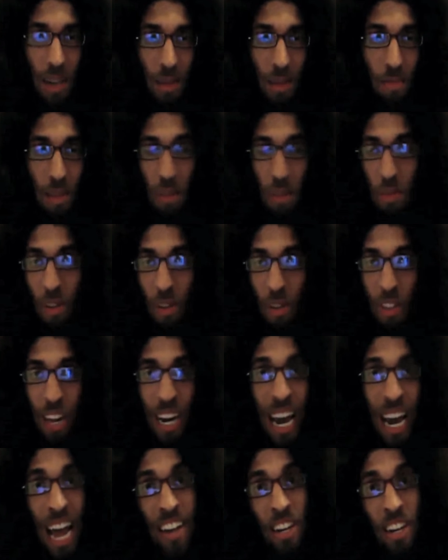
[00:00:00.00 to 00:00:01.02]
people that I
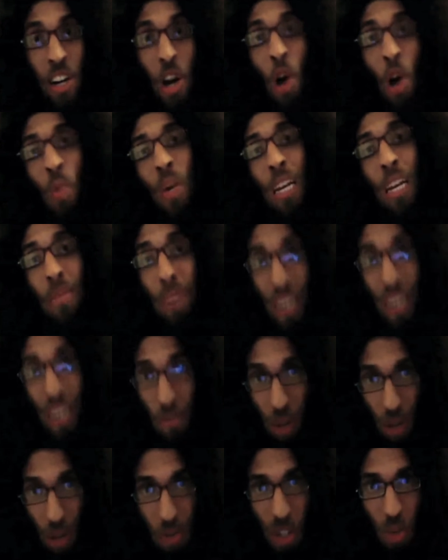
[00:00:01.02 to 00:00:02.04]
had not already made
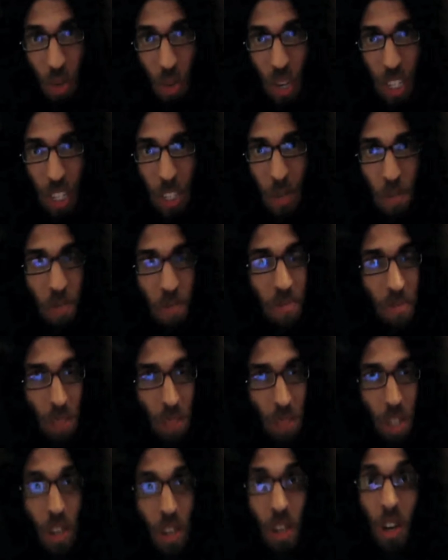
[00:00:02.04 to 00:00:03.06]
appointments with.
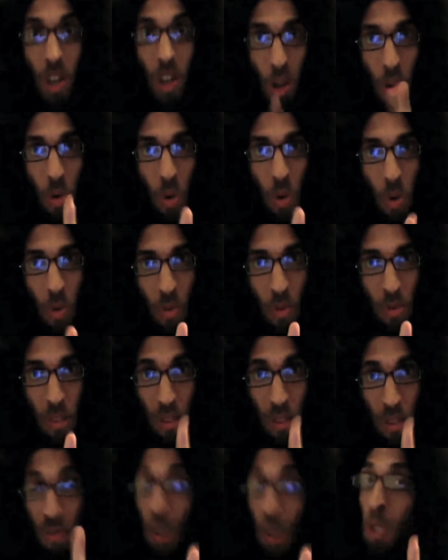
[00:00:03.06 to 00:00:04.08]
The
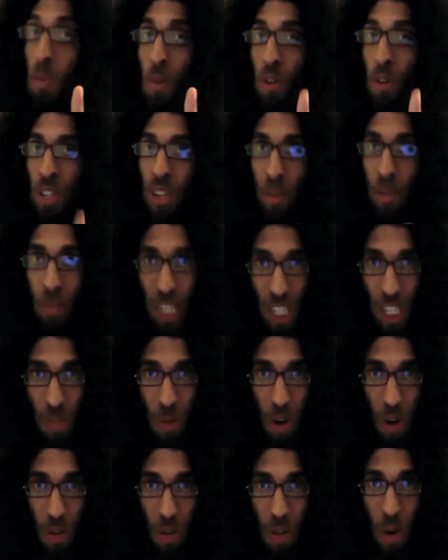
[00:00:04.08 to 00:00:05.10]
first person I'm meeting
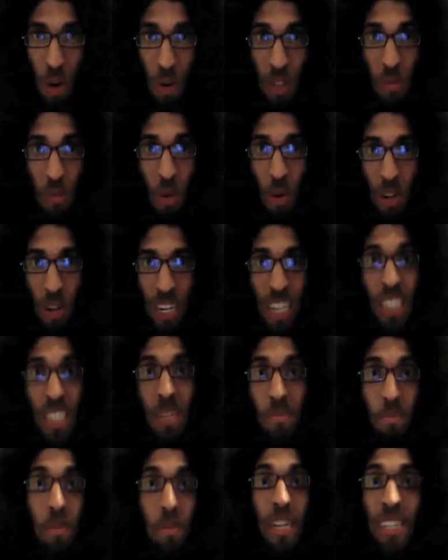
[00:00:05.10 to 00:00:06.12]
tomorrow, though, in the morning, is a
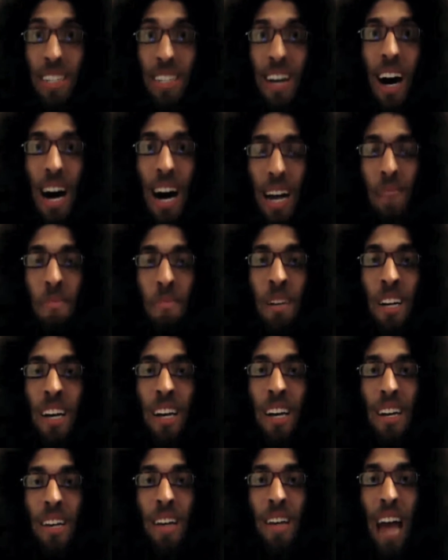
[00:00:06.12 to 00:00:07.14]
big-time
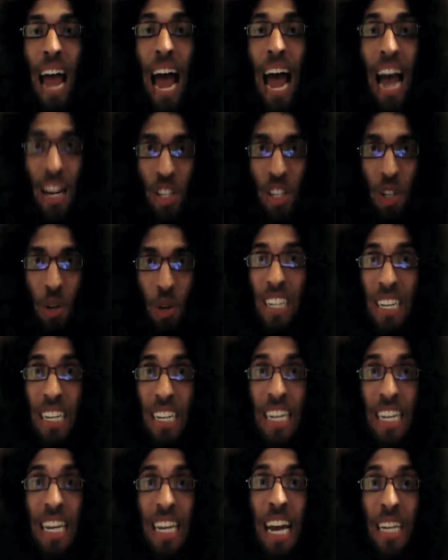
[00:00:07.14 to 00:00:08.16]
actor.
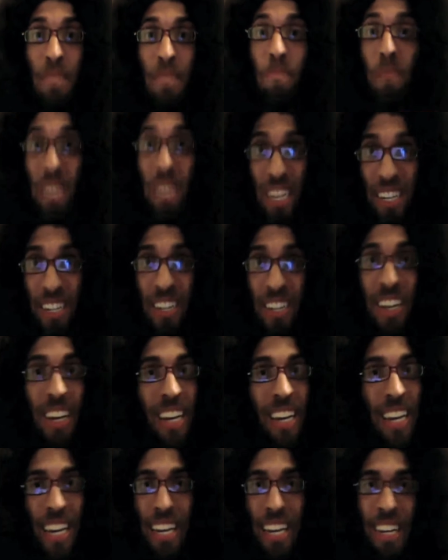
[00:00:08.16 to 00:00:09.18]
He has been
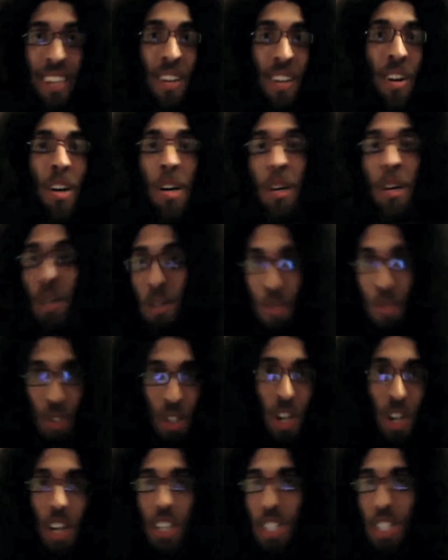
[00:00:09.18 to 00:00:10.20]
in
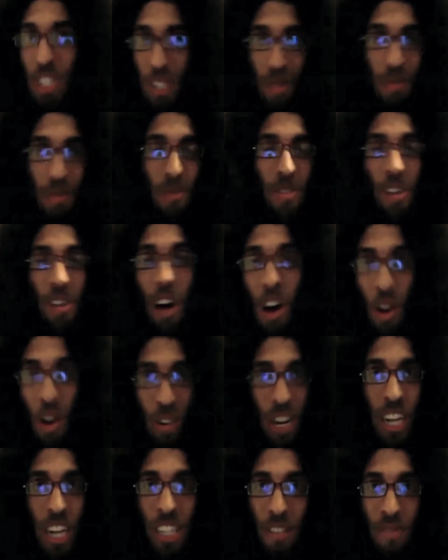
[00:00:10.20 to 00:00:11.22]
just all
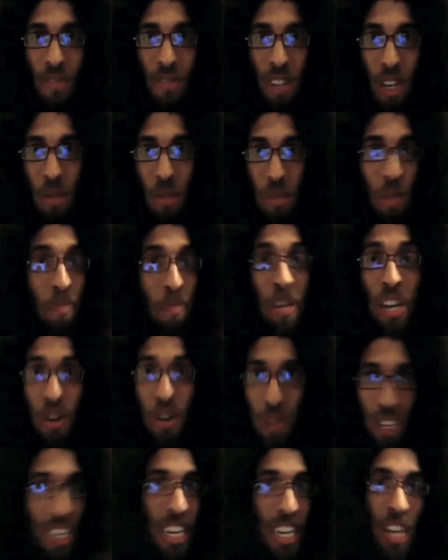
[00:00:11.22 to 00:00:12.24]
kinds of films,
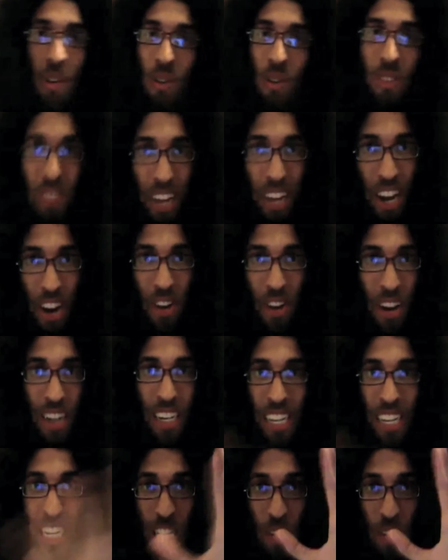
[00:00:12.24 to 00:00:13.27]
appearing here and there, and
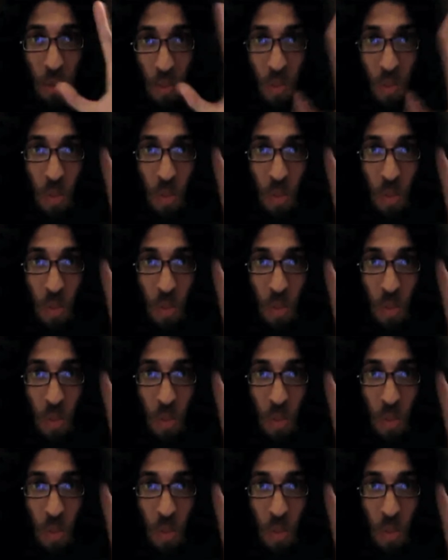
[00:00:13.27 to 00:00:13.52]
he